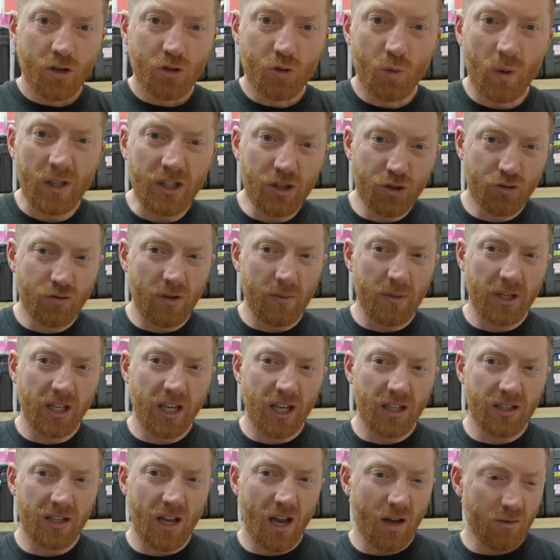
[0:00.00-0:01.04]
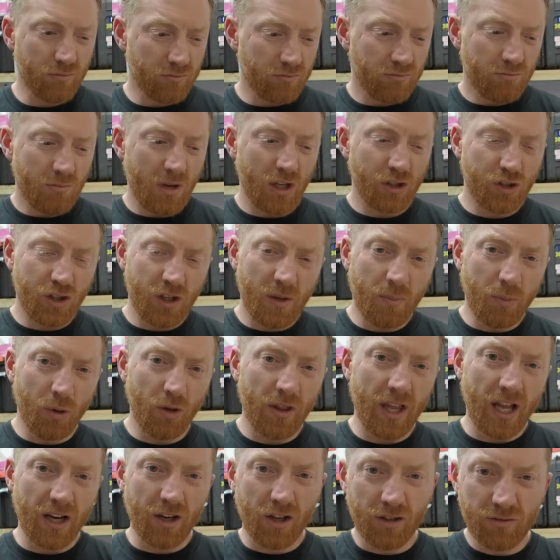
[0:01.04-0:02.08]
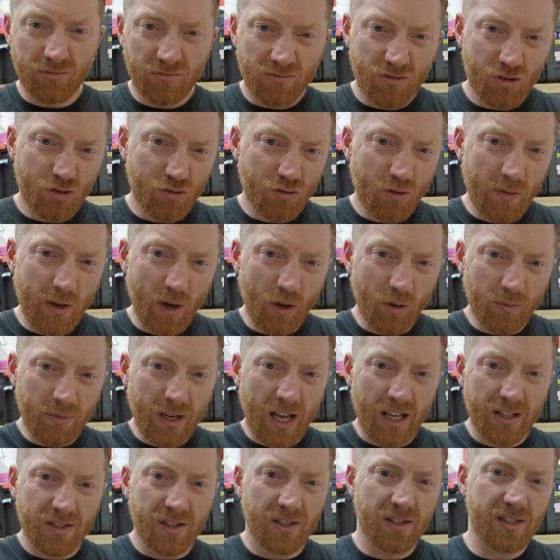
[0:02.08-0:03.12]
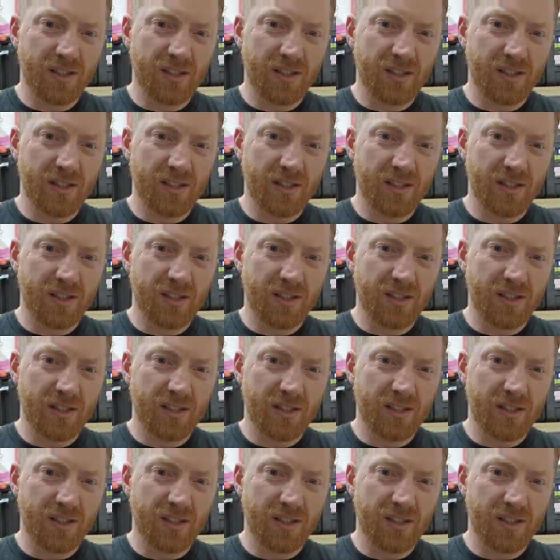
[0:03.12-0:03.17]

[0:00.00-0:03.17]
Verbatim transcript: So when you strip your kit down, make sure you put that on, screw it up nice and